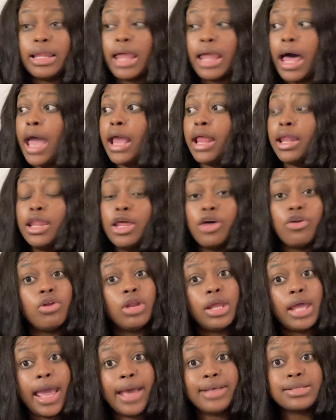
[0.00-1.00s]
Like,
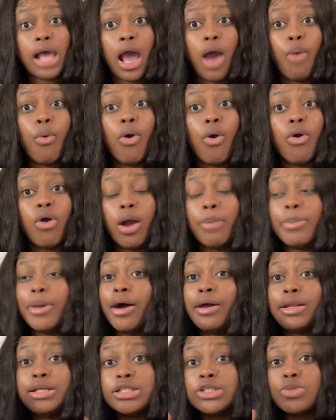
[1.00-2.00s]
literally, as I woke up,
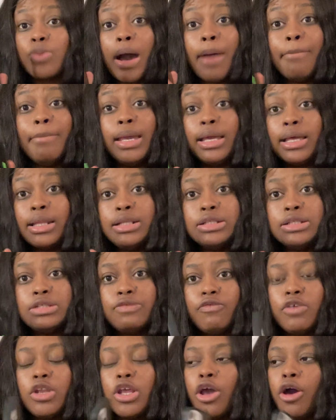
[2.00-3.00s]
y'all, this is why I'm making this
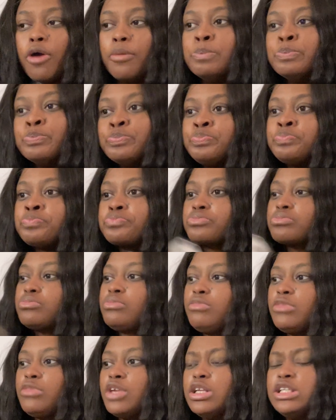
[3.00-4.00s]
video.
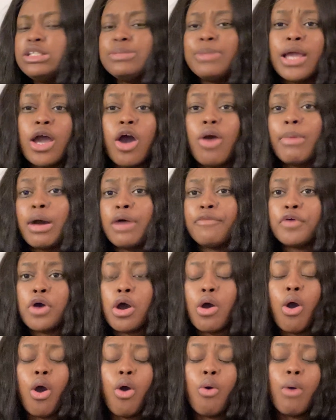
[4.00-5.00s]
This man on my
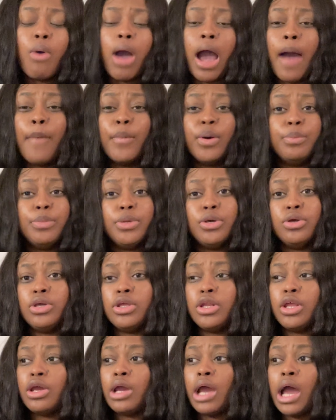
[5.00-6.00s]
phone, oh, well, I'm a
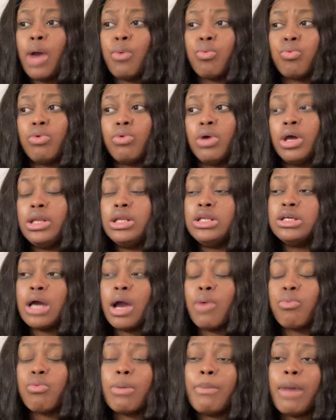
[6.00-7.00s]
millionaire. I run
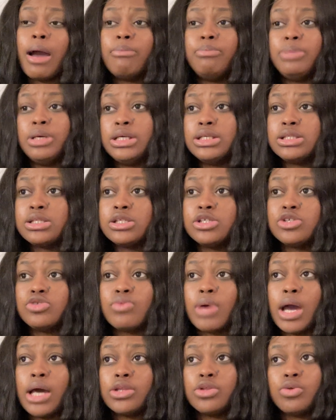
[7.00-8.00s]
my business
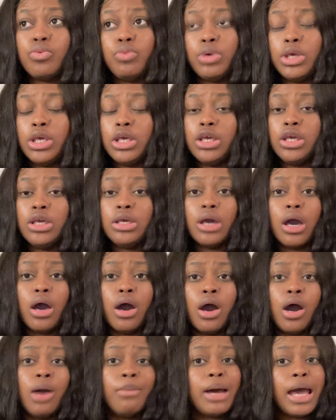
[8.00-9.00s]
throughout the week.
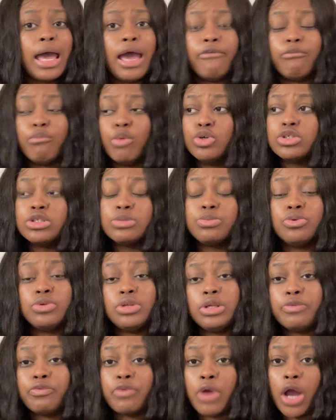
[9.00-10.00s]
I have multiple
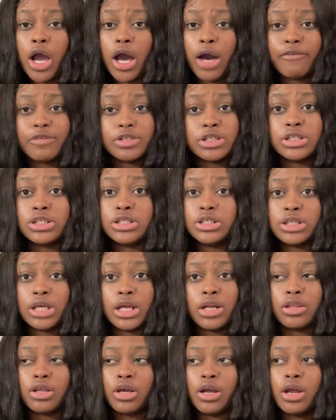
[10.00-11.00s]
different offices, this
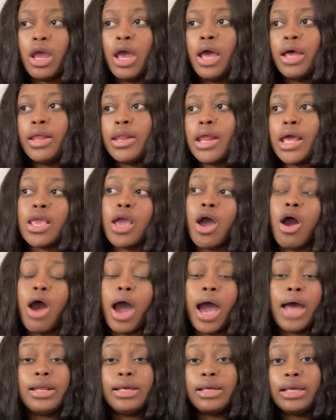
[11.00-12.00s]
and the third. Now, y'all,
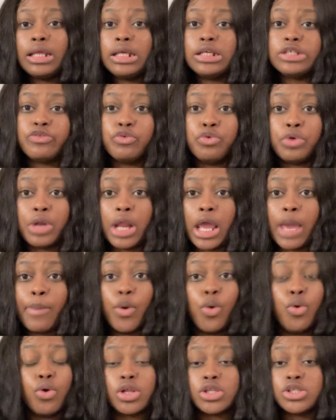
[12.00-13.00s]
I didn't get his full name
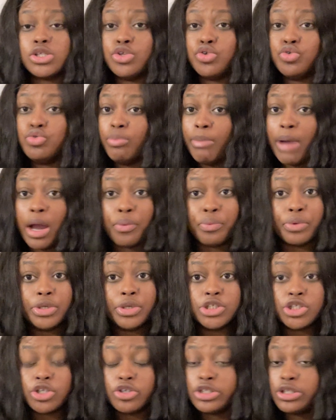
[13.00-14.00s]
in order to do my
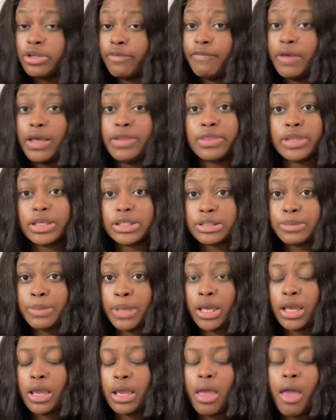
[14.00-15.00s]
research to vet this
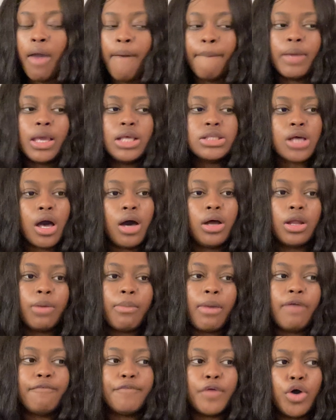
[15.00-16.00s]
man. He's all
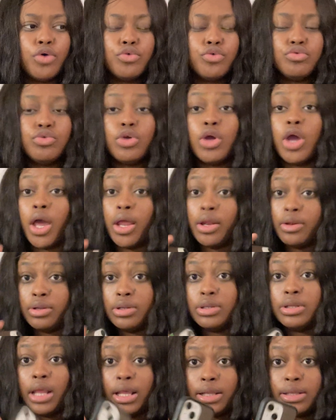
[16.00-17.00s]
on my phone.
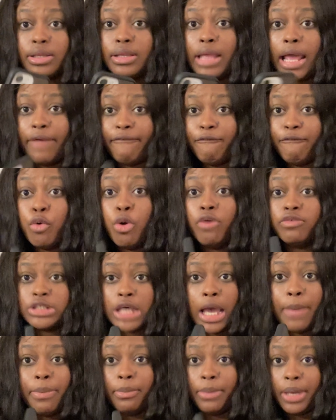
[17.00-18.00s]
That fourth
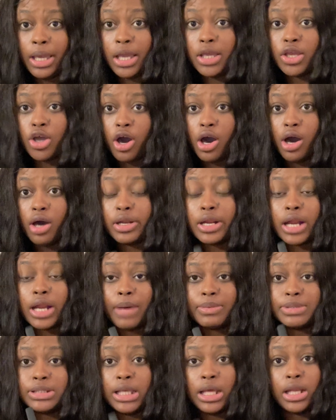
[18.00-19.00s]
type of man, y'all, that I
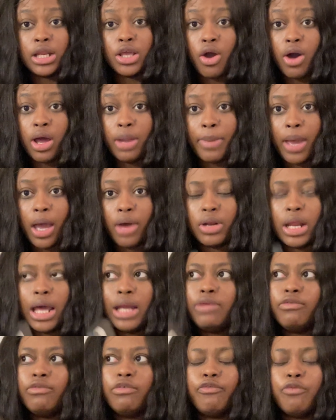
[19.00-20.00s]
was telling y'all about.
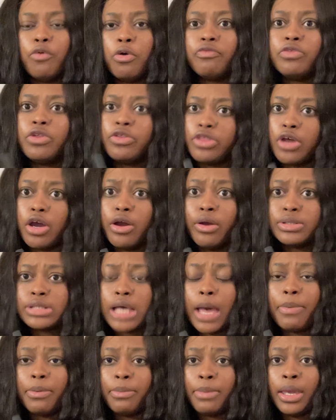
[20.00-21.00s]
Not even the fourth, the third
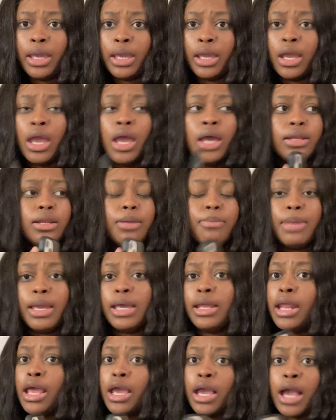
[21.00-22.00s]
type of man. The
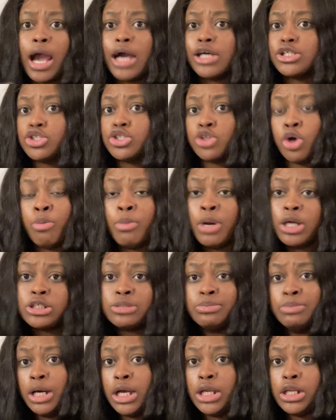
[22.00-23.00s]
man that got so
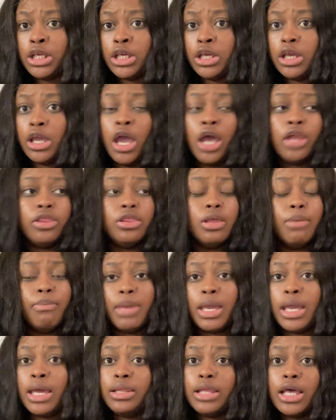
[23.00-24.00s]
much money. The
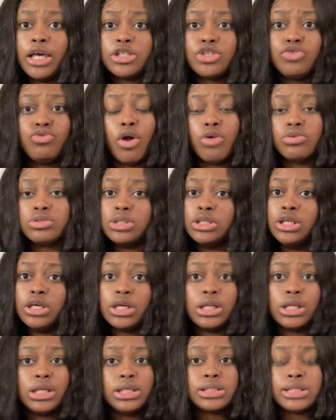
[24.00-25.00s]
man that's, you know,
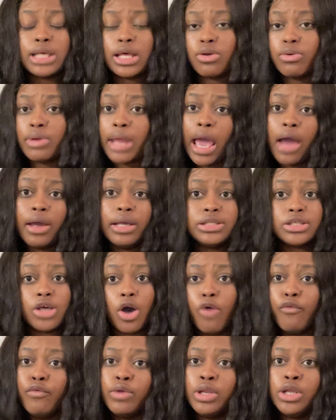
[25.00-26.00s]
looking to settle down. He's
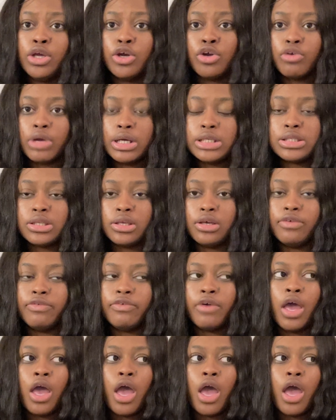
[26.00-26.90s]
overly aggressive.